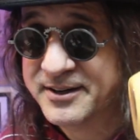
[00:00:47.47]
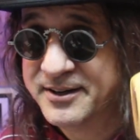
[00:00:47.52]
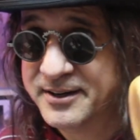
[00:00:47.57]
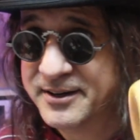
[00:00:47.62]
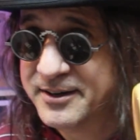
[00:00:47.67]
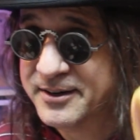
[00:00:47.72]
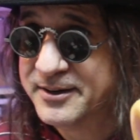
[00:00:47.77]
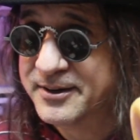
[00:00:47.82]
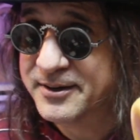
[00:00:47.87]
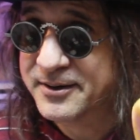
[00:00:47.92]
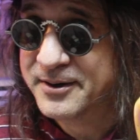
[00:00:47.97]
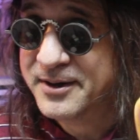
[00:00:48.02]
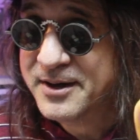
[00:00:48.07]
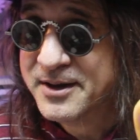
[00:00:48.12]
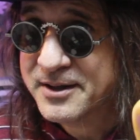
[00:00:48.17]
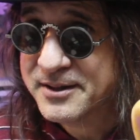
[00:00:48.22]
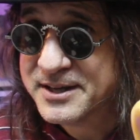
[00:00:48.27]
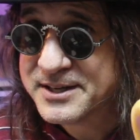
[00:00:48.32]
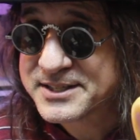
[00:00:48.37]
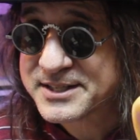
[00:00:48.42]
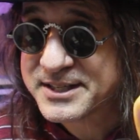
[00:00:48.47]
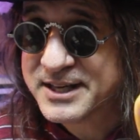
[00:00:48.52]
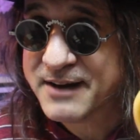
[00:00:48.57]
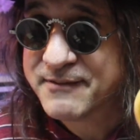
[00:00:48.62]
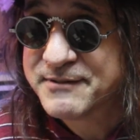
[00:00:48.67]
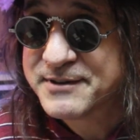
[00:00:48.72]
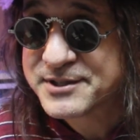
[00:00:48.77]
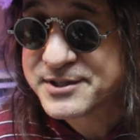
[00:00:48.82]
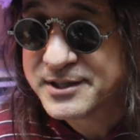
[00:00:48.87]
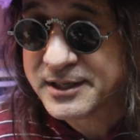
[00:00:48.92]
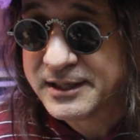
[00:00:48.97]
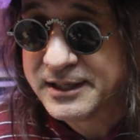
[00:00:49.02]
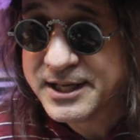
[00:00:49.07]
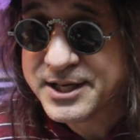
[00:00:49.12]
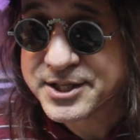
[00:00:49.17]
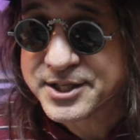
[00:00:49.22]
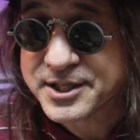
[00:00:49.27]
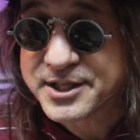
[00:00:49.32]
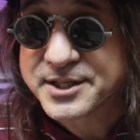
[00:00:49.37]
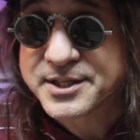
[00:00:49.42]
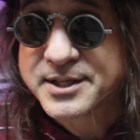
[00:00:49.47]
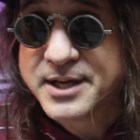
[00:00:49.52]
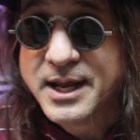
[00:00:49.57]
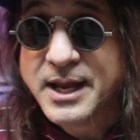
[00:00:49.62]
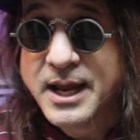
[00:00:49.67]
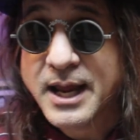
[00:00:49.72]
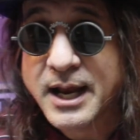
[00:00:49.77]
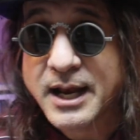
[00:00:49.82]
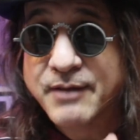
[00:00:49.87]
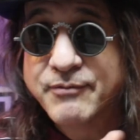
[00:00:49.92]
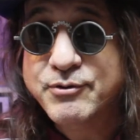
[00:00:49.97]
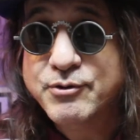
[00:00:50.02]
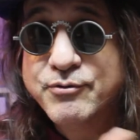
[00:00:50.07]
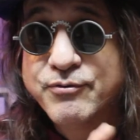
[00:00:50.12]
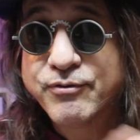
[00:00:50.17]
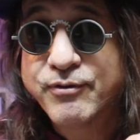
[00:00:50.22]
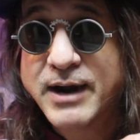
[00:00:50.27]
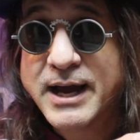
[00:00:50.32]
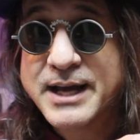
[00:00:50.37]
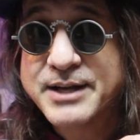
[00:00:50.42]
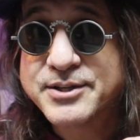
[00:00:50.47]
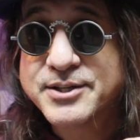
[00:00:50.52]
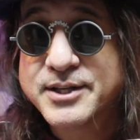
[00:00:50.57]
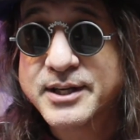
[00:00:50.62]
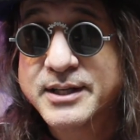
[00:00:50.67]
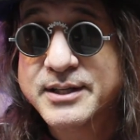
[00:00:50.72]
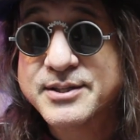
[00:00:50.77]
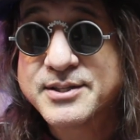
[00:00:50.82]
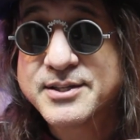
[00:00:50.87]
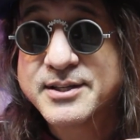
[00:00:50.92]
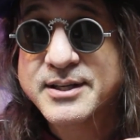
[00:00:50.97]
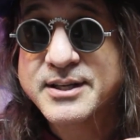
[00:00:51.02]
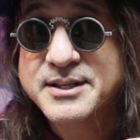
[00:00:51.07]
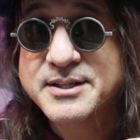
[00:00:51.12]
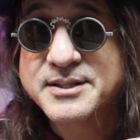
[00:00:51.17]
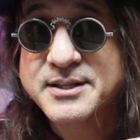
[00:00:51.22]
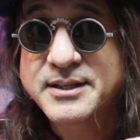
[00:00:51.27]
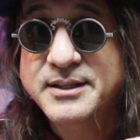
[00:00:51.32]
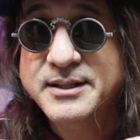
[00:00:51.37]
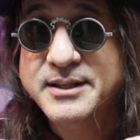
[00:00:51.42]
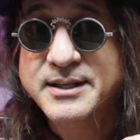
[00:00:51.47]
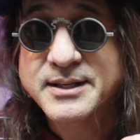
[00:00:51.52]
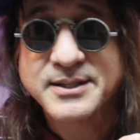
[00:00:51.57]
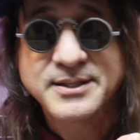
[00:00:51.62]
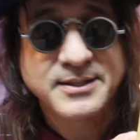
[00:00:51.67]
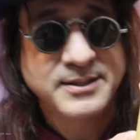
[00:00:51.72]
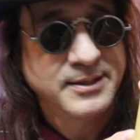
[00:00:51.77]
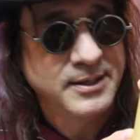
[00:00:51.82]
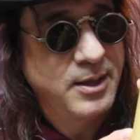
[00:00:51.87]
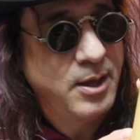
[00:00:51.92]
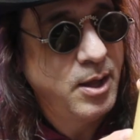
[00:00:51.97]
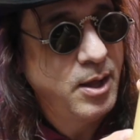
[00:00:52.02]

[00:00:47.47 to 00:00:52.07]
oh, this stuff is delicious. And if you fry chicken skins in this,